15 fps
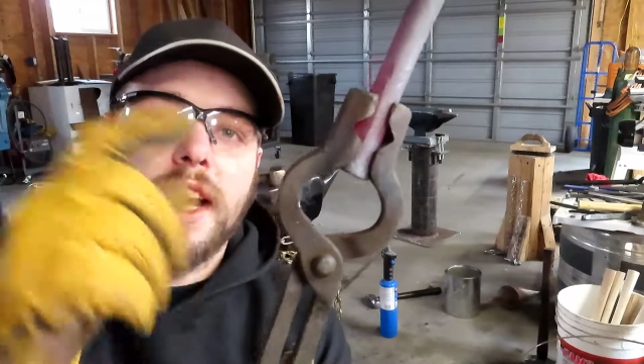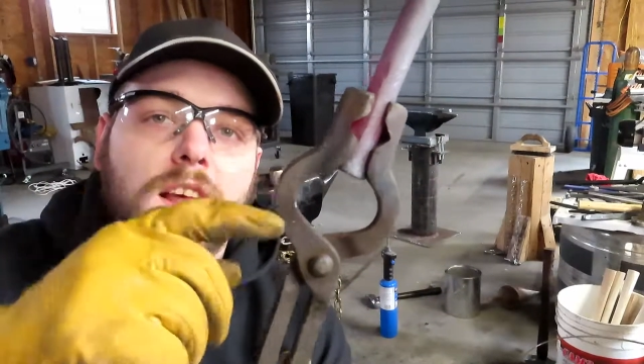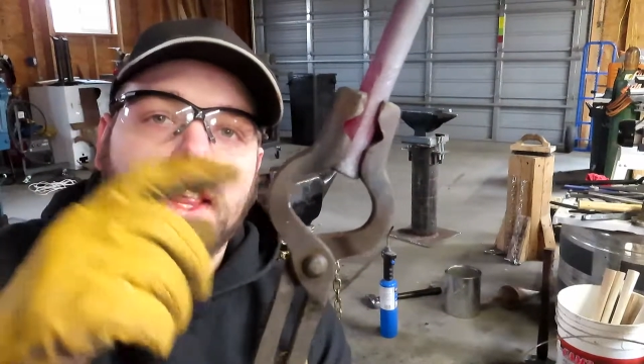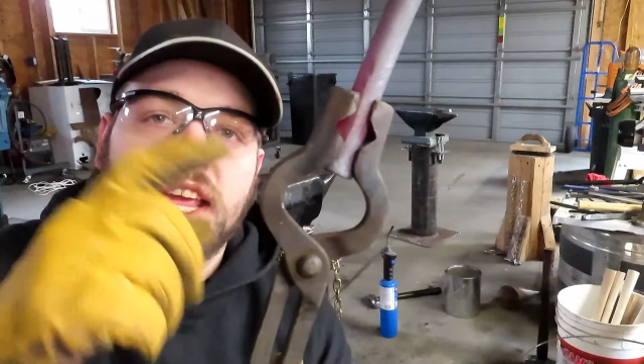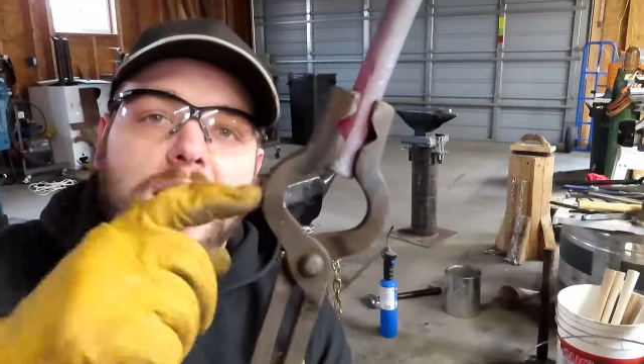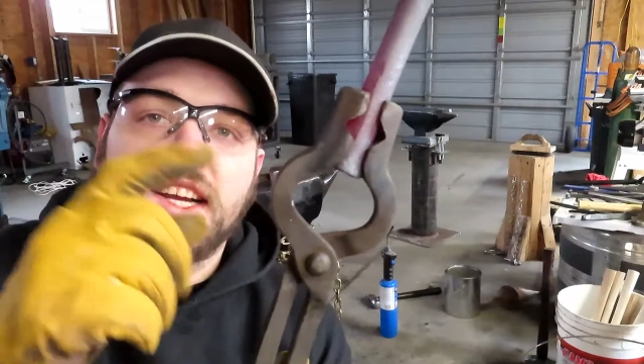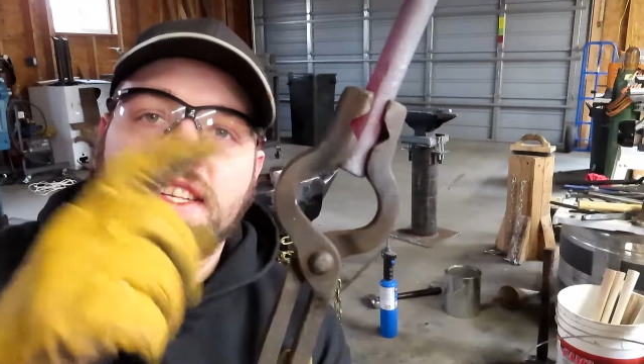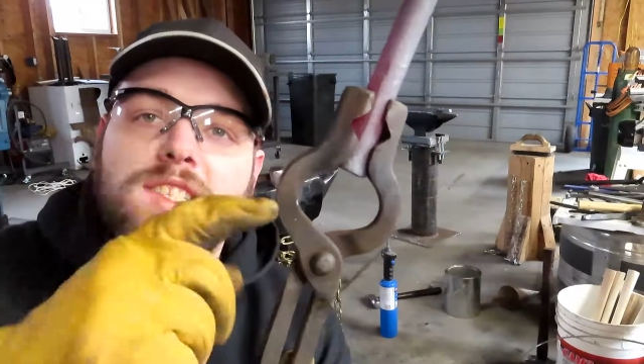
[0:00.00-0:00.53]
other
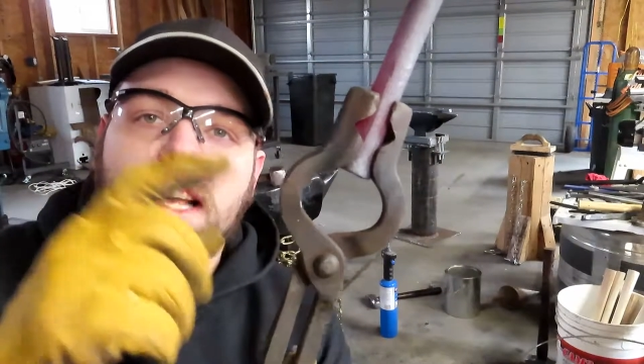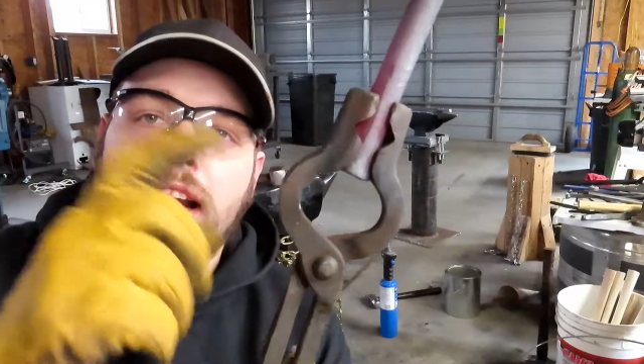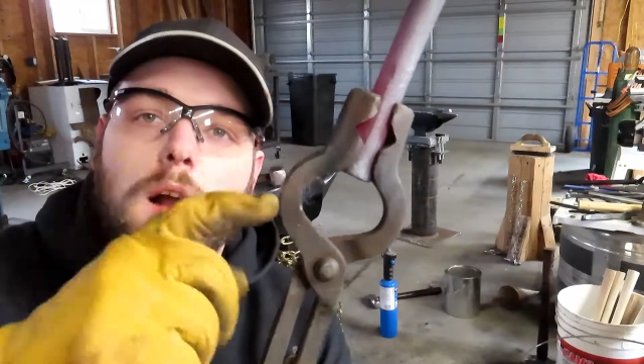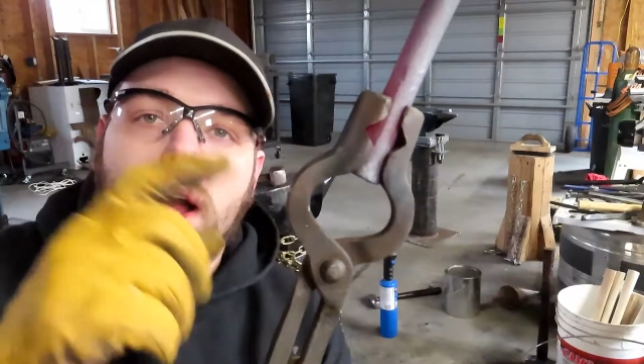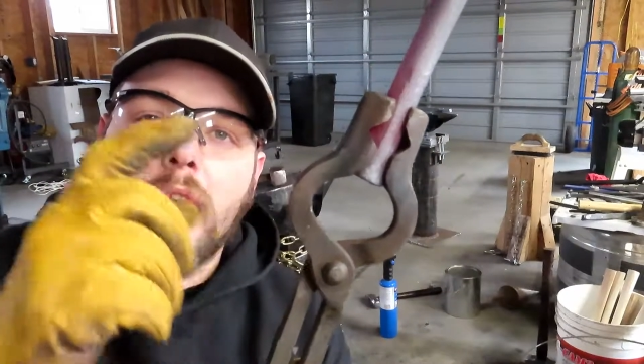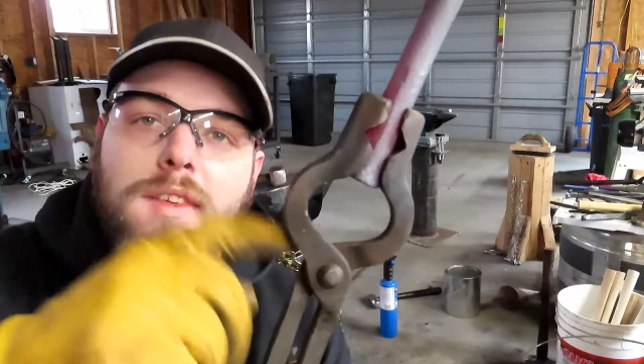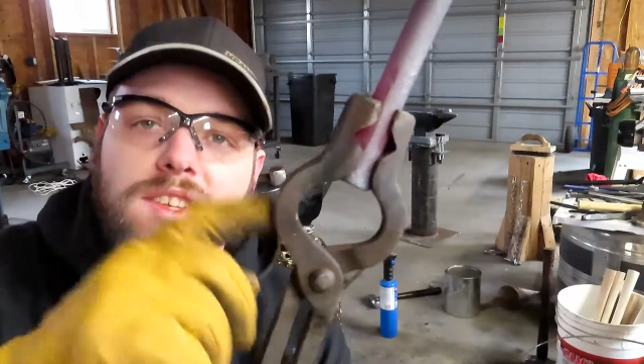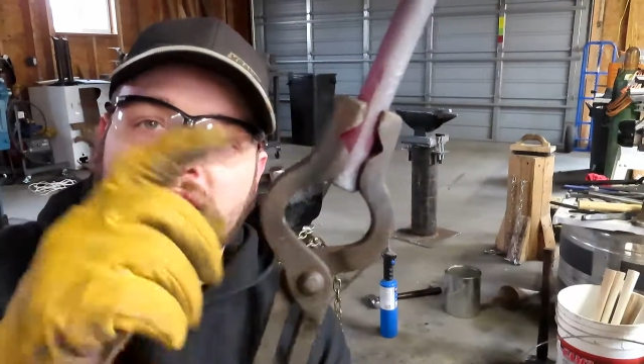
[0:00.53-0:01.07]
thing is I
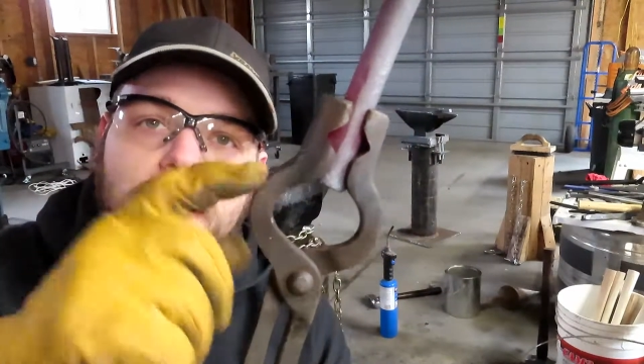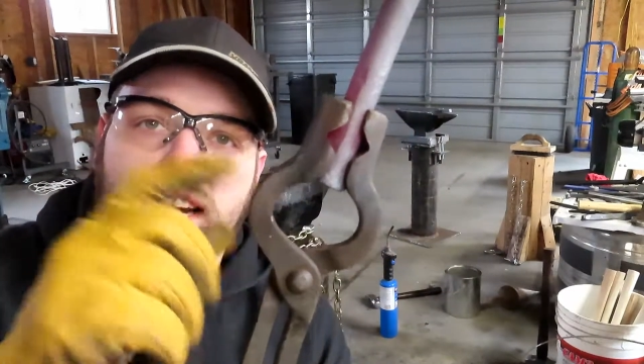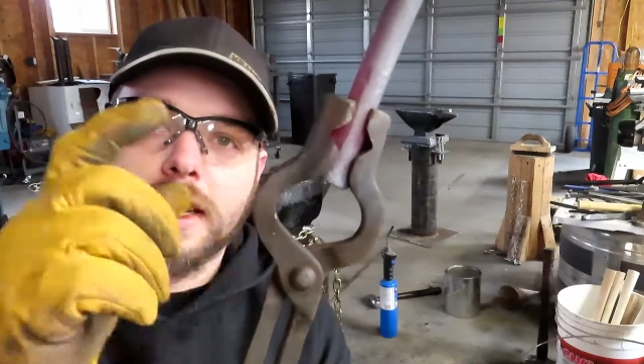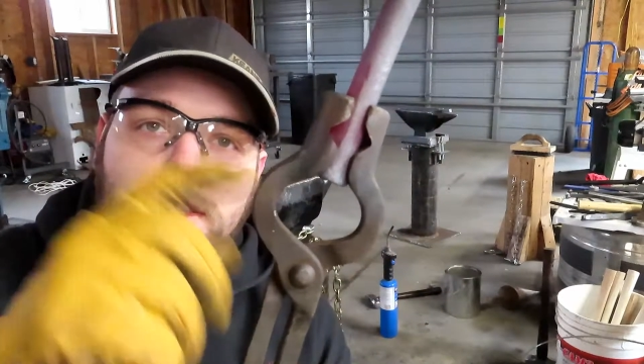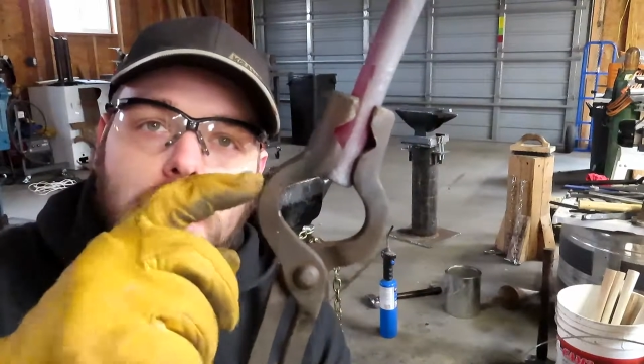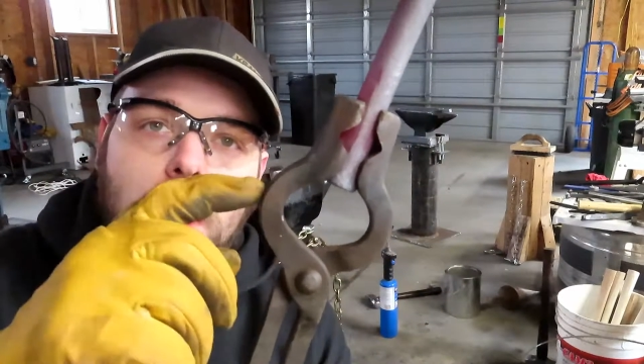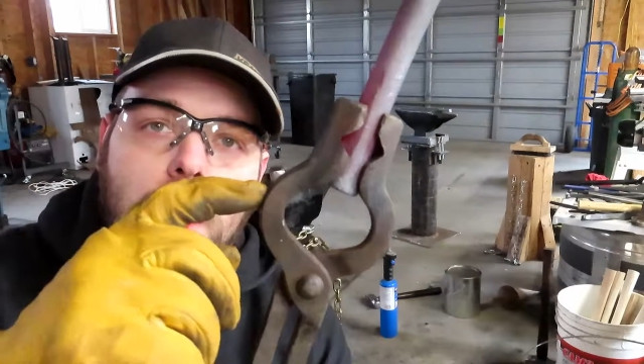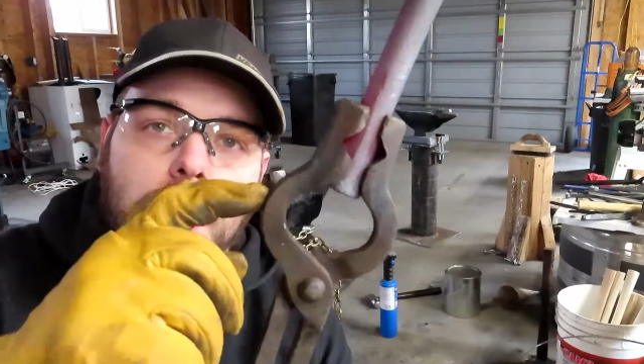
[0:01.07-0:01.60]
don't have a set
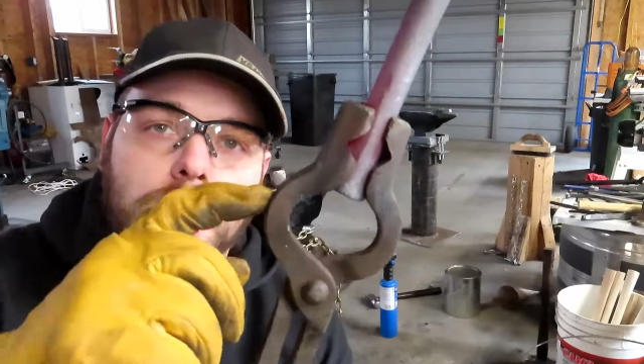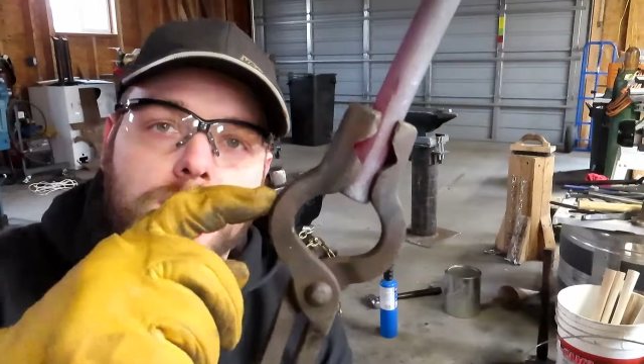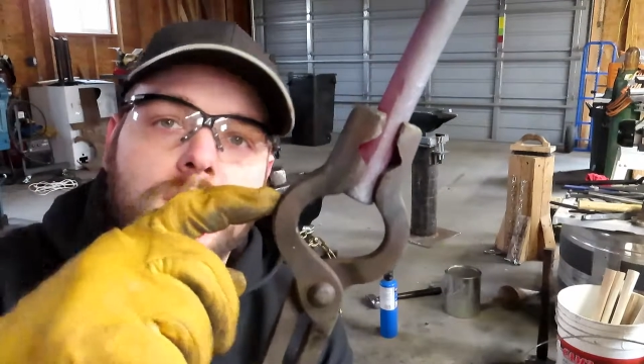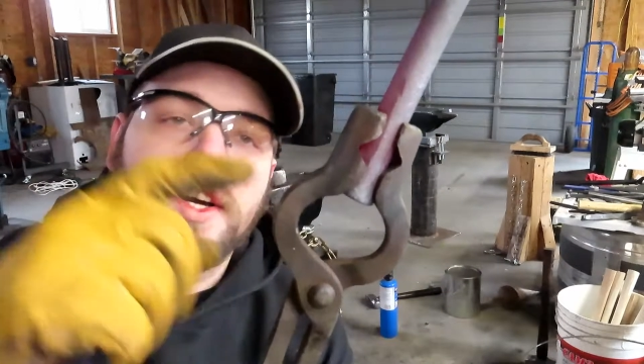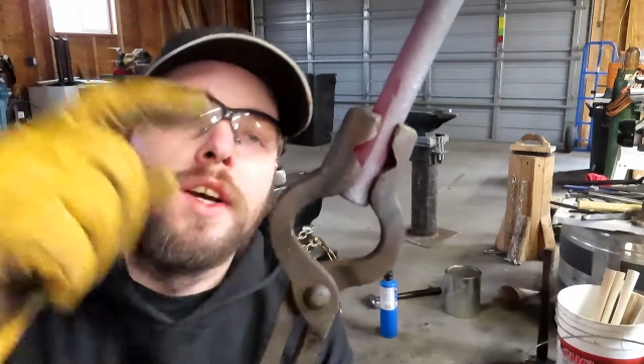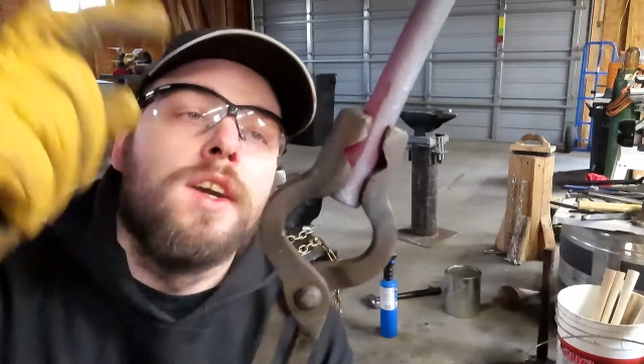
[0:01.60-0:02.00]
of tongs